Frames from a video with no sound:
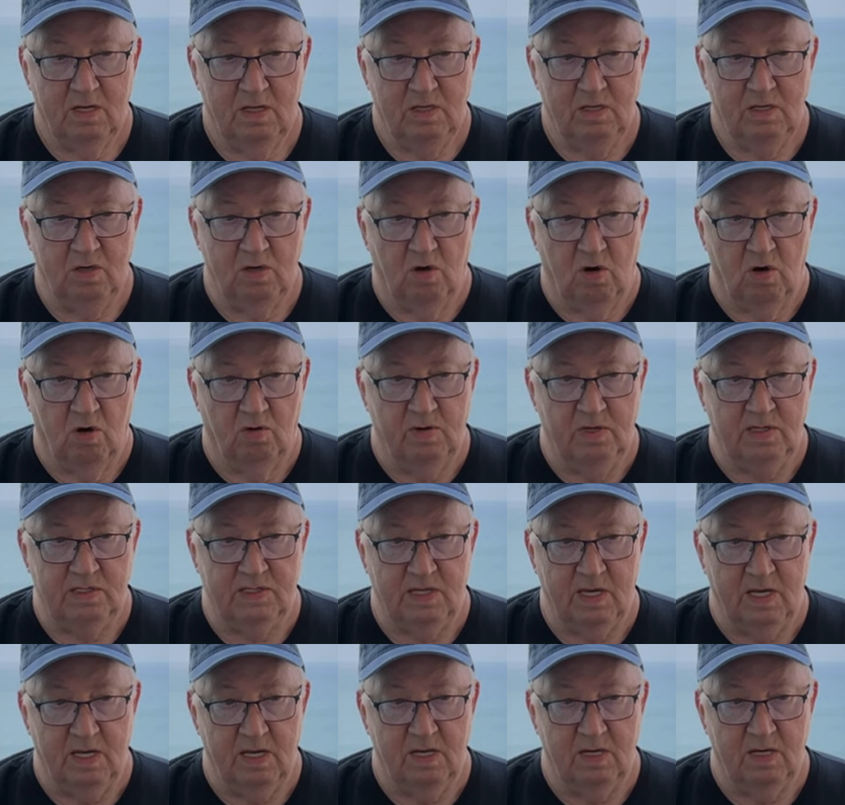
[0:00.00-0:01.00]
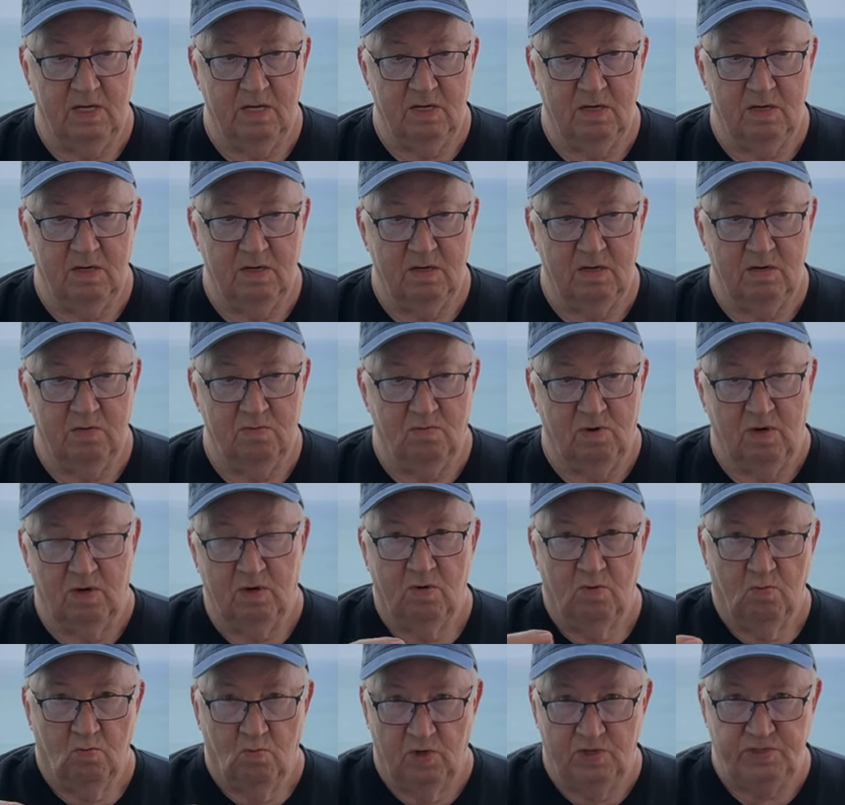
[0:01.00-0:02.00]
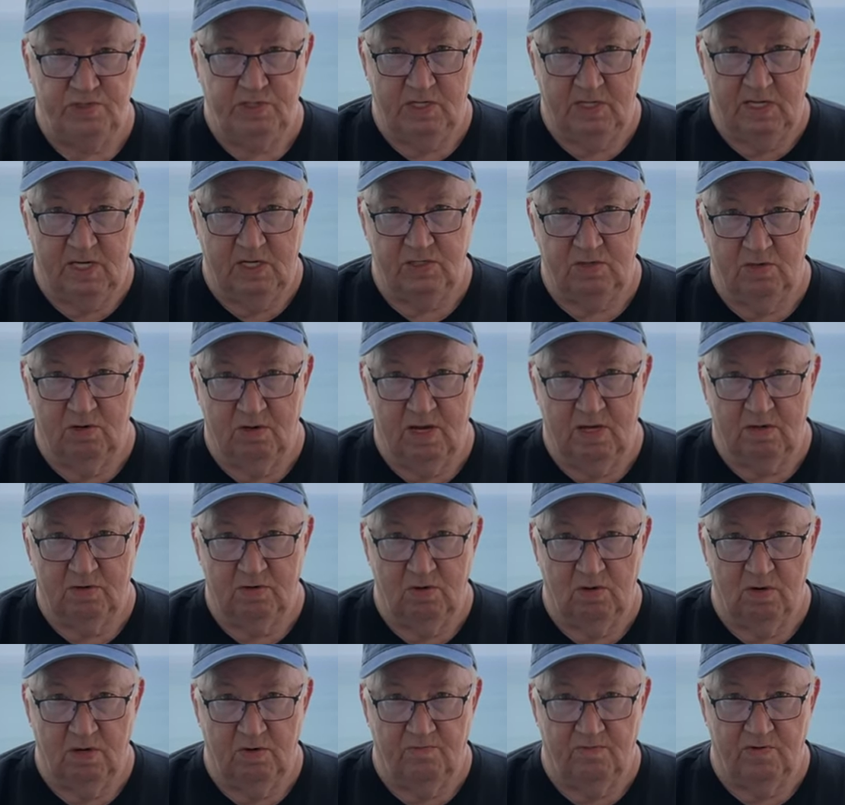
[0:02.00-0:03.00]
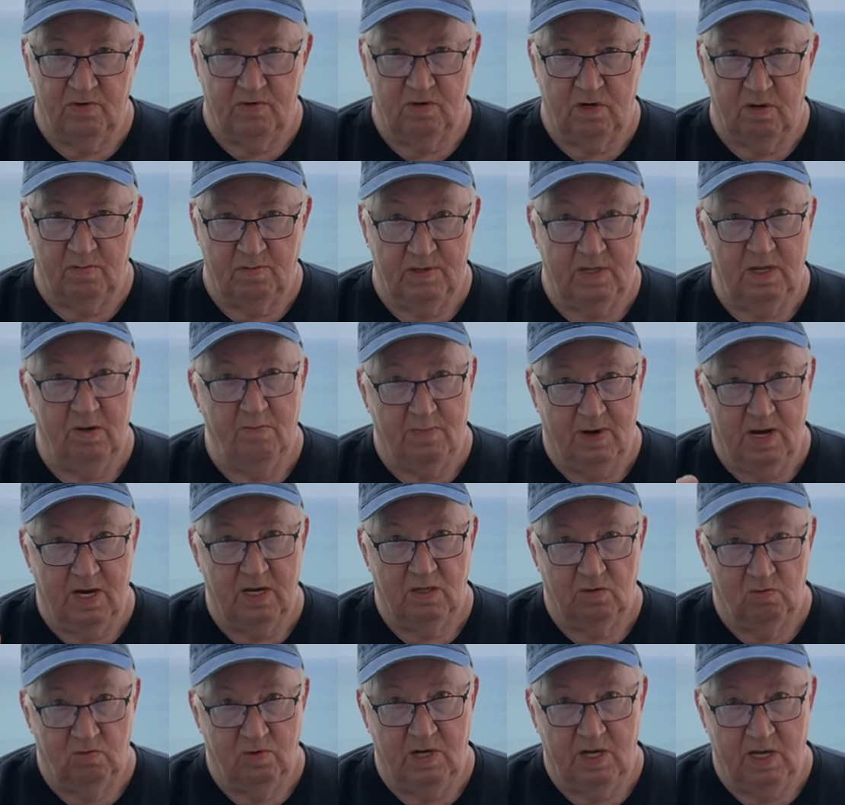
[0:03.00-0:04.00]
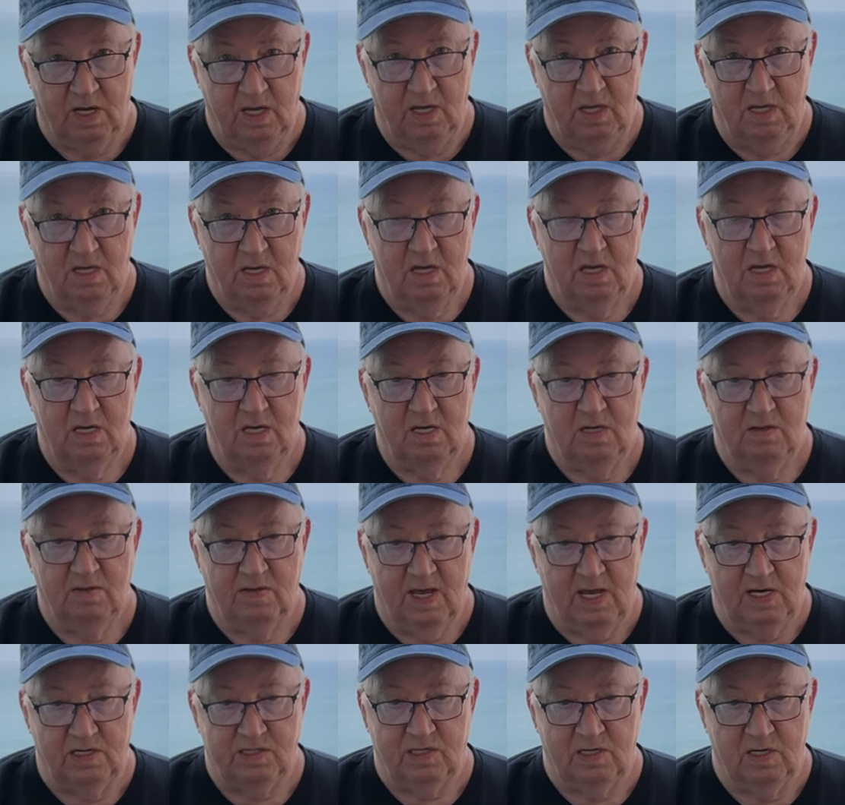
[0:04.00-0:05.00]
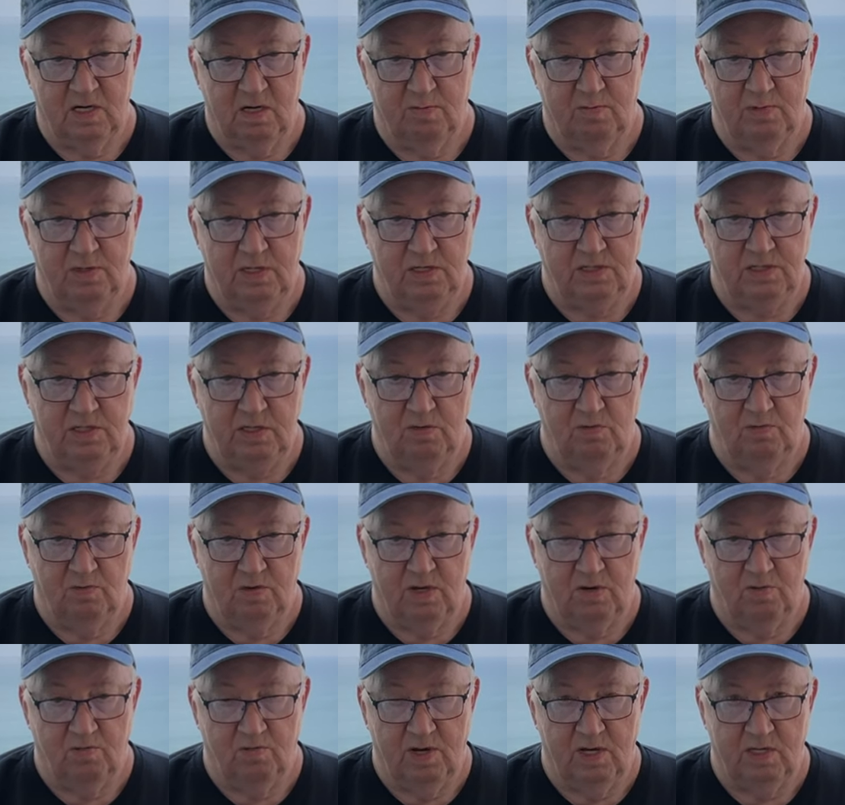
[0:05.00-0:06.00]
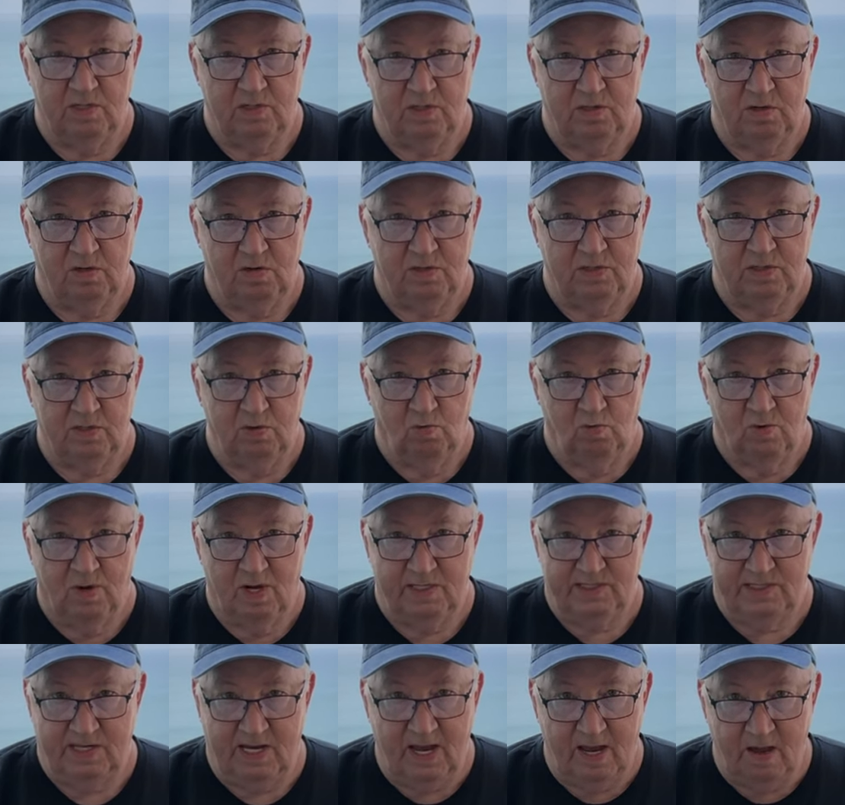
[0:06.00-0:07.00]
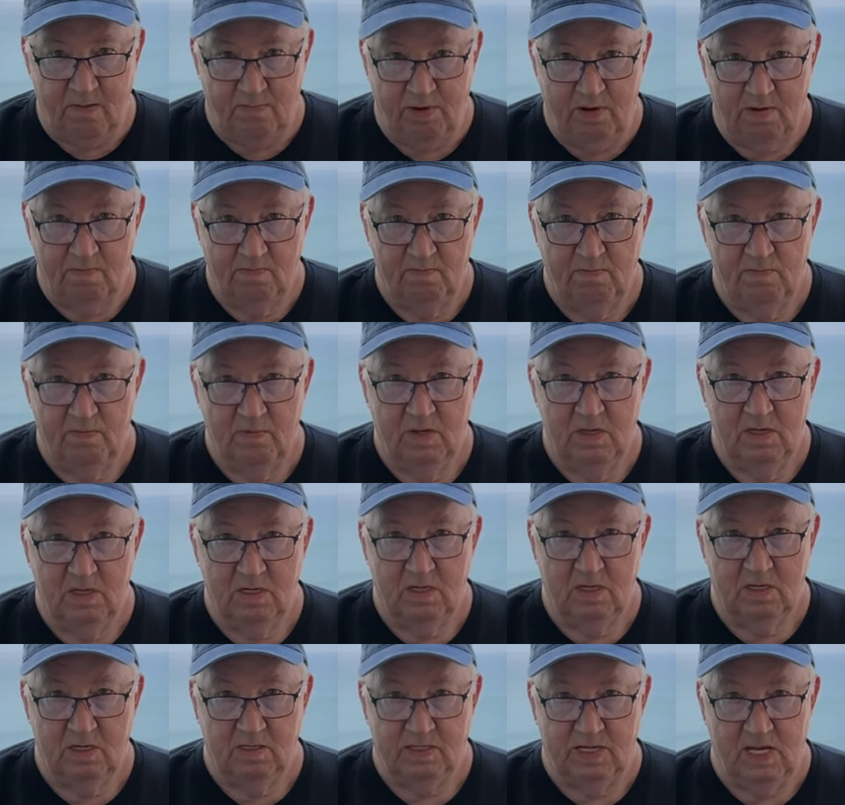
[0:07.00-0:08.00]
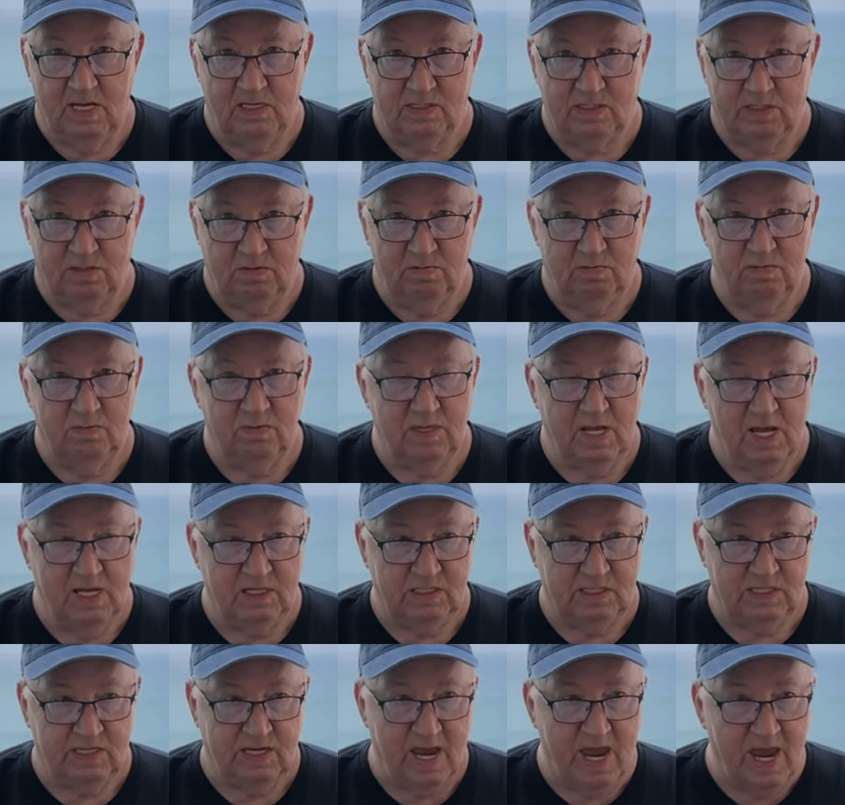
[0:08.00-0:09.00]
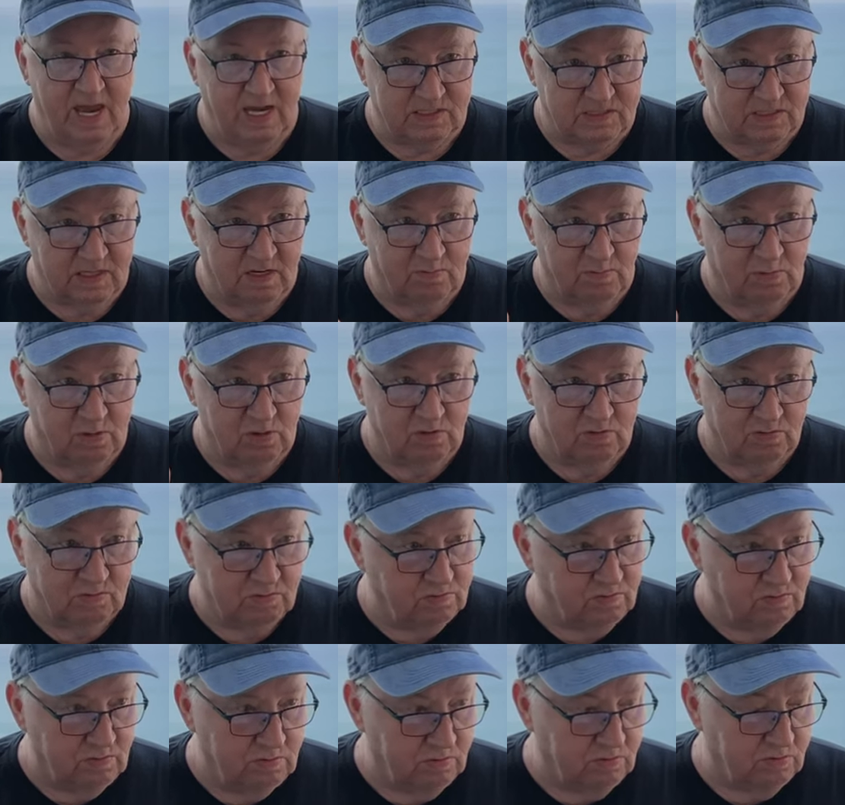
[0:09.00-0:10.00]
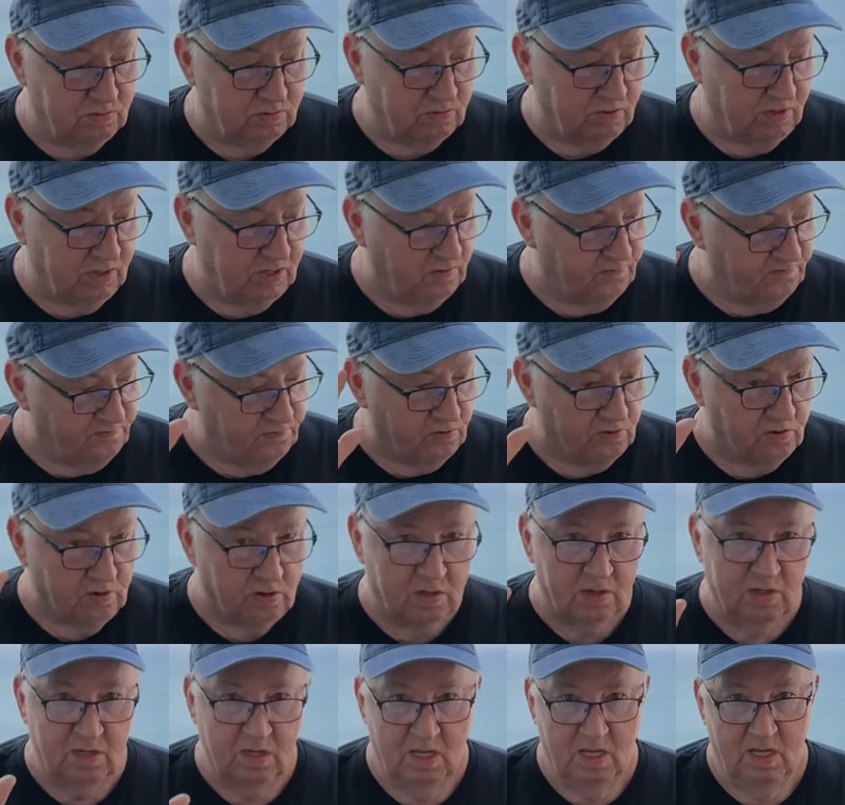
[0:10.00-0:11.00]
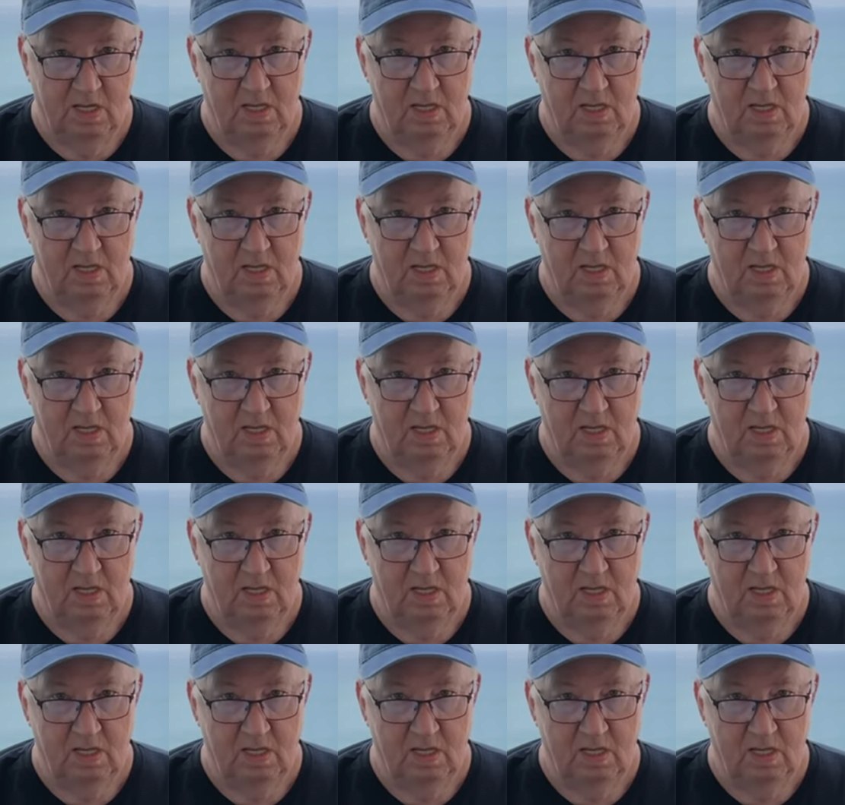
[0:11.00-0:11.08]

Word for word: you always, well, once you get your Ecuadorian phone number, then by the way, that's the number that you want to register to WhatsApp, because that's that's task number three or four.